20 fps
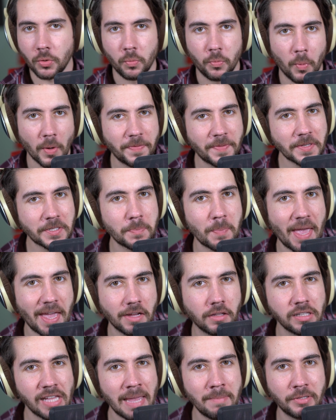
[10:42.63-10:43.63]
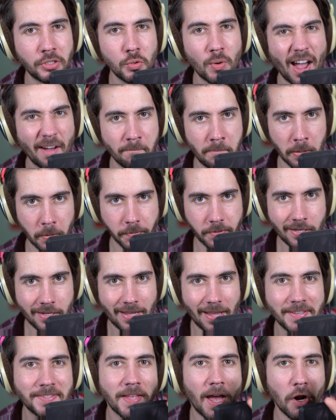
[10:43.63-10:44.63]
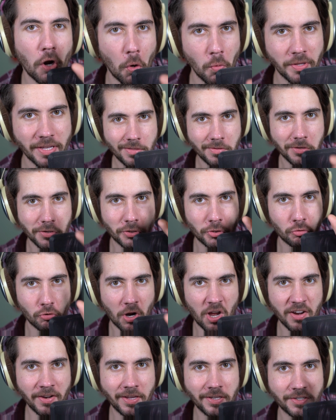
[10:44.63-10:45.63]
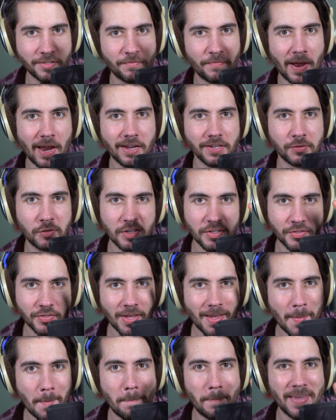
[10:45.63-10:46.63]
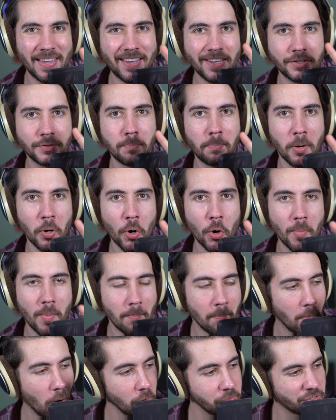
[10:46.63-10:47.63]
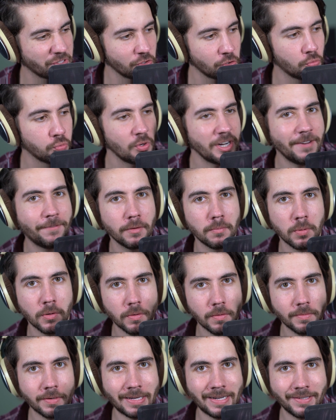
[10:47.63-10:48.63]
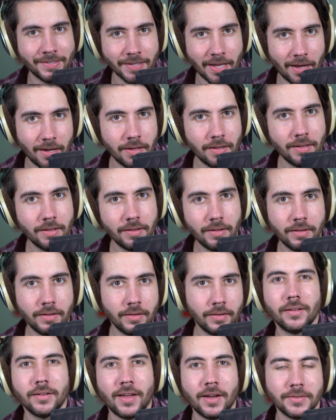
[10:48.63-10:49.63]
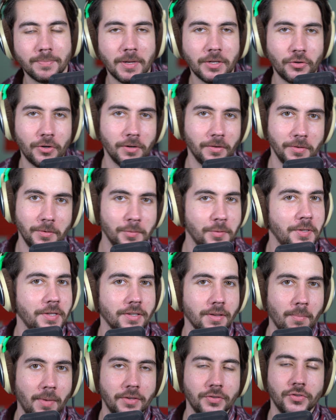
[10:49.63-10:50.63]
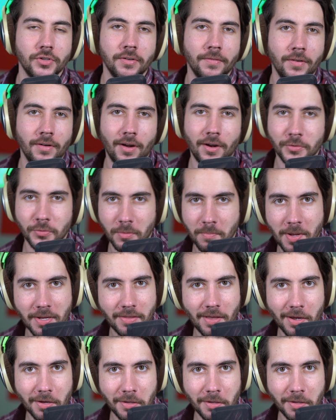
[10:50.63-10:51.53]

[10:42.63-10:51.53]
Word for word: what this man claims to have built is not only the strongest, fastest, biggest boom, most griefable design. Guys, make sure you don't use these on my server. I just wanna make that